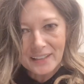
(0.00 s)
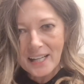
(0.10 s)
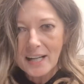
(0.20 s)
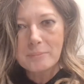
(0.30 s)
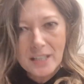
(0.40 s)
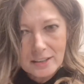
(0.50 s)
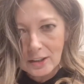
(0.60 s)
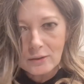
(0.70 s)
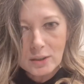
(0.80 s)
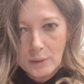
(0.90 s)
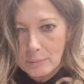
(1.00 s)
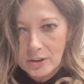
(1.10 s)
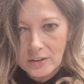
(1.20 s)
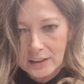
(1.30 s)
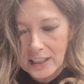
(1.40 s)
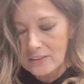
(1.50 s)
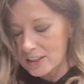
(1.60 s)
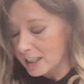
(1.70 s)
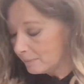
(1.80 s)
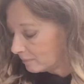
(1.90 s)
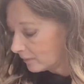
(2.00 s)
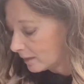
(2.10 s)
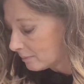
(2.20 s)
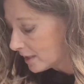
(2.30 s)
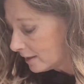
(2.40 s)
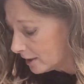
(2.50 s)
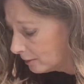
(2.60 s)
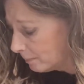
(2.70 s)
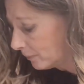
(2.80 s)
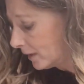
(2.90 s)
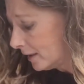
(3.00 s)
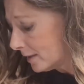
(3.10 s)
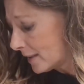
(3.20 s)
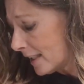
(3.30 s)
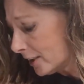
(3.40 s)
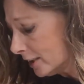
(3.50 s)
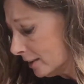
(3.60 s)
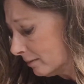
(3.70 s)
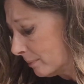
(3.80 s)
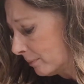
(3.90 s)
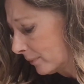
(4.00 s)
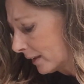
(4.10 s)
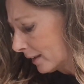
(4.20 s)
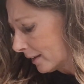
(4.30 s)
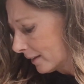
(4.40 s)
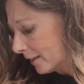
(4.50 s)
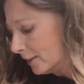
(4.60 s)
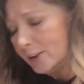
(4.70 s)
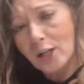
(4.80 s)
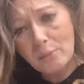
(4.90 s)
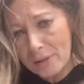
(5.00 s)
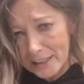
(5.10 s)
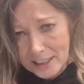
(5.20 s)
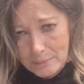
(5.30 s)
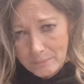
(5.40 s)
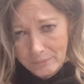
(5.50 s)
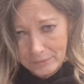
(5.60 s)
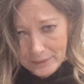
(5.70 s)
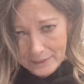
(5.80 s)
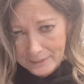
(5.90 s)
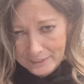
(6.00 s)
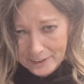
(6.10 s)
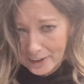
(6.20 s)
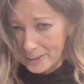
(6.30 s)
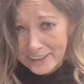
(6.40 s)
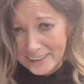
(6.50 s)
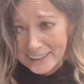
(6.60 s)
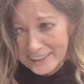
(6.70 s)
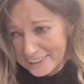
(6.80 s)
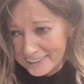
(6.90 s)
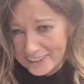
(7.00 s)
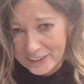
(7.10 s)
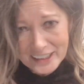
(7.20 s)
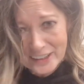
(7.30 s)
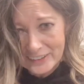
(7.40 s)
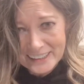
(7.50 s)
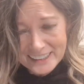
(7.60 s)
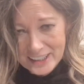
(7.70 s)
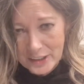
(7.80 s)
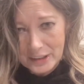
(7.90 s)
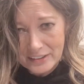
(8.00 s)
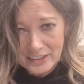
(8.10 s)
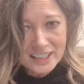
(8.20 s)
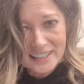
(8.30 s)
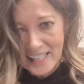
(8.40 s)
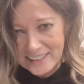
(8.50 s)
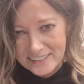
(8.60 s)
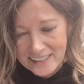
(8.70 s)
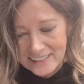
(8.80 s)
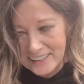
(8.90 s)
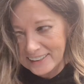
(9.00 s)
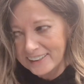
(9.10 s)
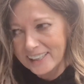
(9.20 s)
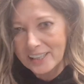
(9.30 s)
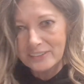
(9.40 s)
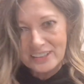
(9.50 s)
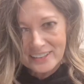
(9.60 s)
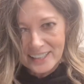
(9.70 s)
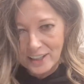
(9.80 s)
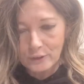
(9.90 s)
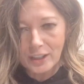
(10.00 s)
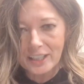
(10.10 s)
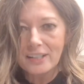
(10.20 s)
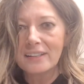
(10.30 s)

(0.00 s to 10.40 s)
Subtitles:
I'm telling you, it's way better than KFC. I'm telling you, it is that good. No breading, no nothing. We didn't do anything to it. We just added seasoning, and we used the air fryer.